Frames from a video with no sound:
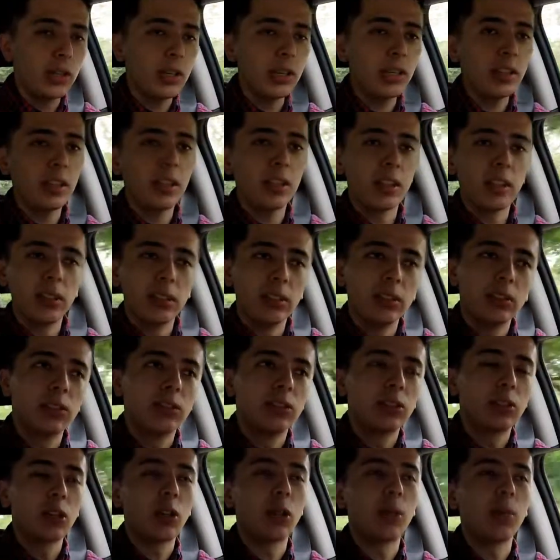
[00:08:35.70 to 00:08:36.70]
The only
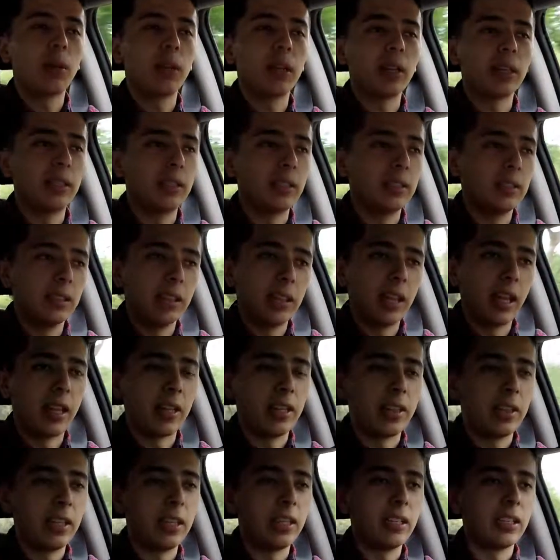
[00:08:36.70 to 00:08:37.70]
drawback,
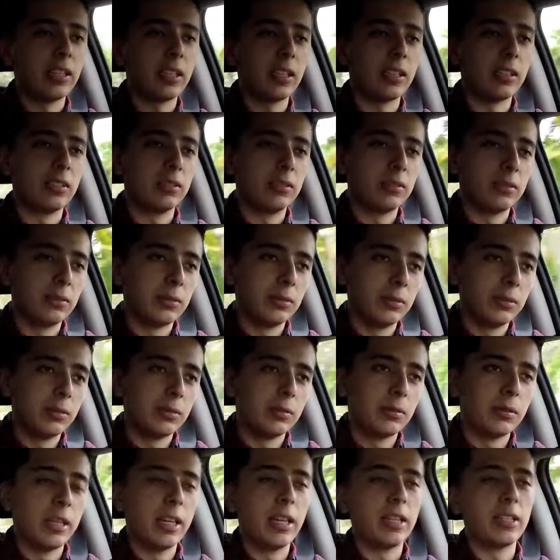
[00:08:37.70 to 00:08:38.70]
and I think that
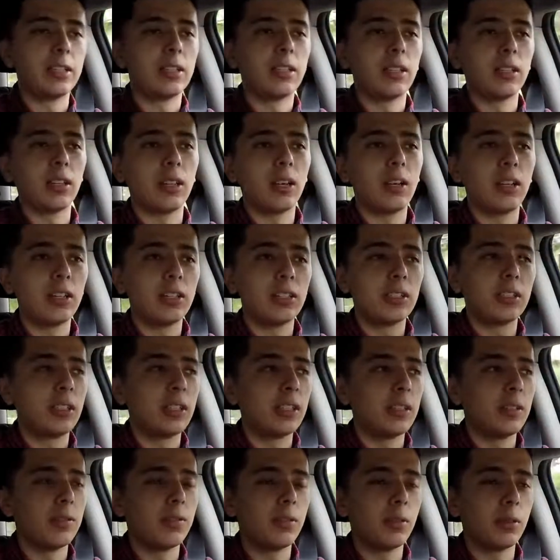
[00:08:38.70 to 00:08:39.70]
it's the
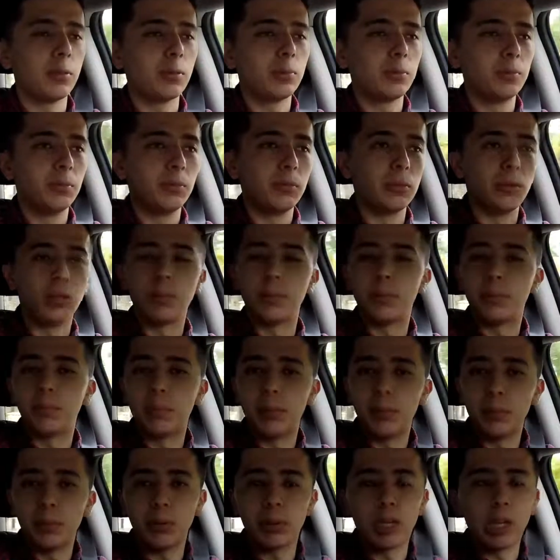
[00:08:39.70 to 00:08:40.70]
hardest thing for
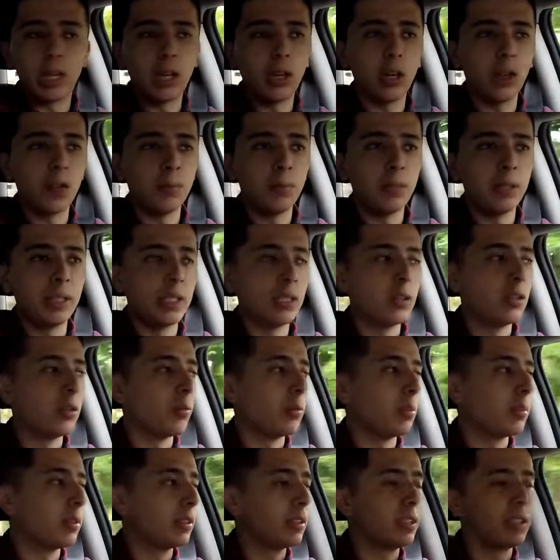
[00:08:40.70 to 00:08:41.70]
people that love
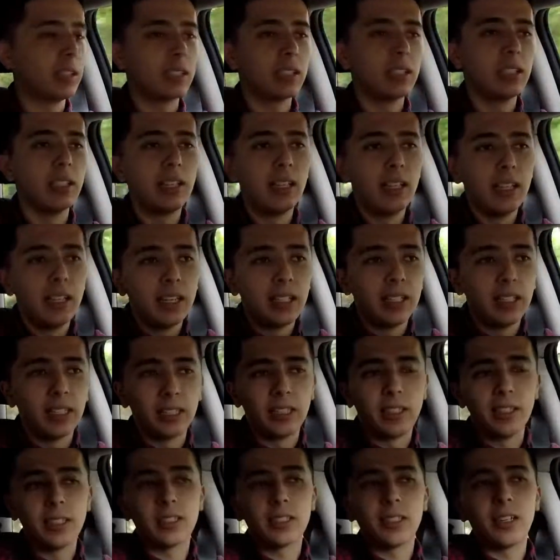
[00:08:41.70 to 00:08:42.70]
Mini Coopers, is
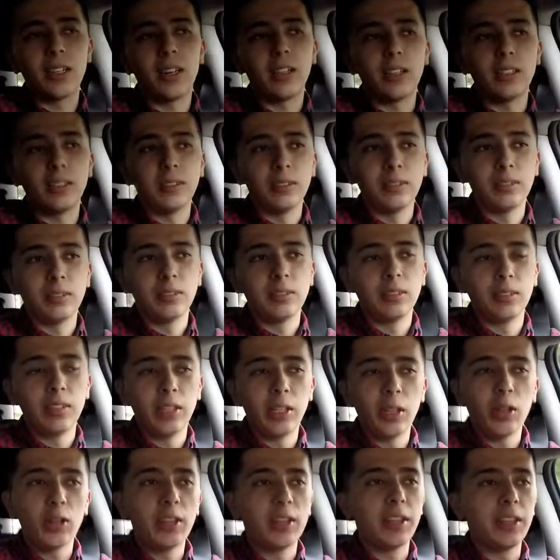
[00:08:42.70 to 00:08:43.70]
that this car,
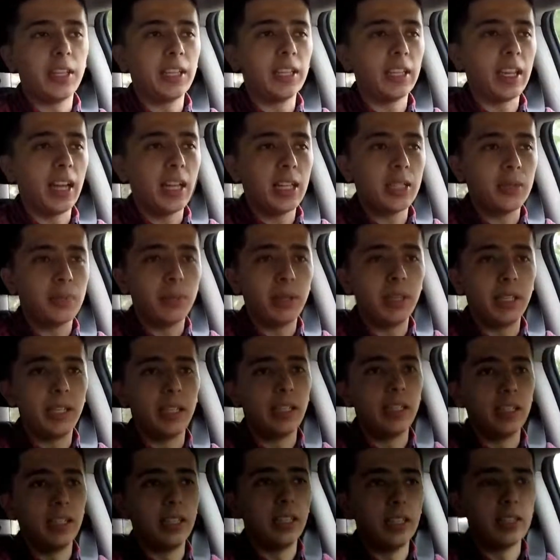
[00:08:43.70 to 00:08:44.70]
the only thing that
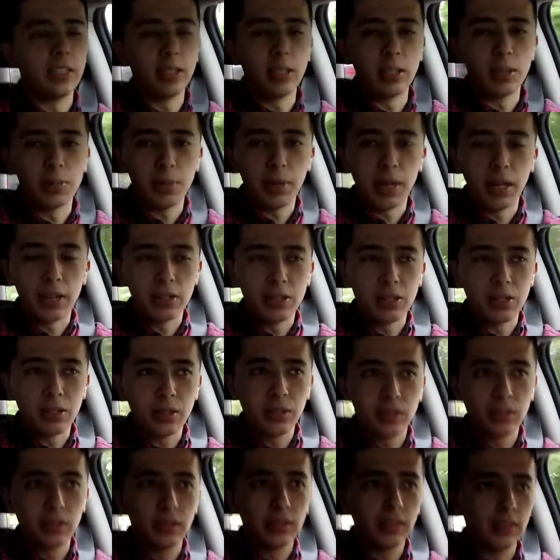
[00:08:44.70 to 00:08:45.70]
has Mini is its
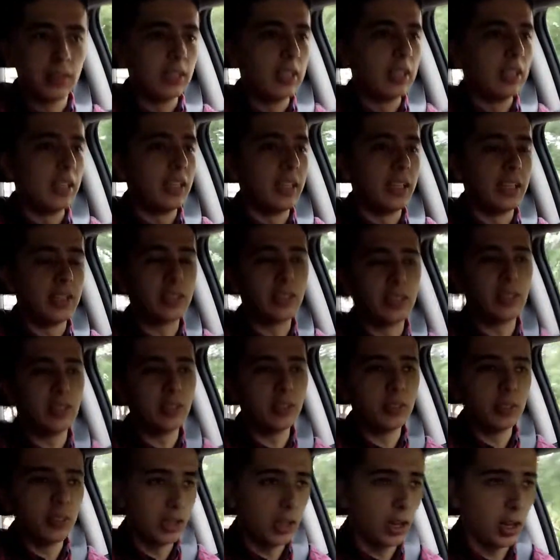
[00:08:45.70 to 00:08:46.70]
badge.
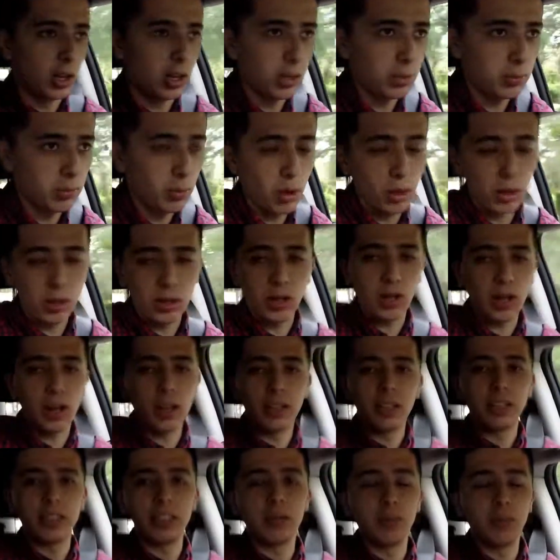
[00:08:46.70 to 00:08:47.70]
It's not a
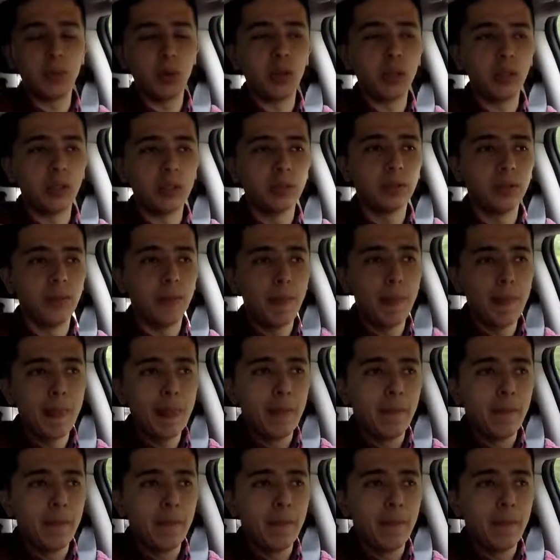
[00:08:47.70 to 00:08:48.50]
small car anymore.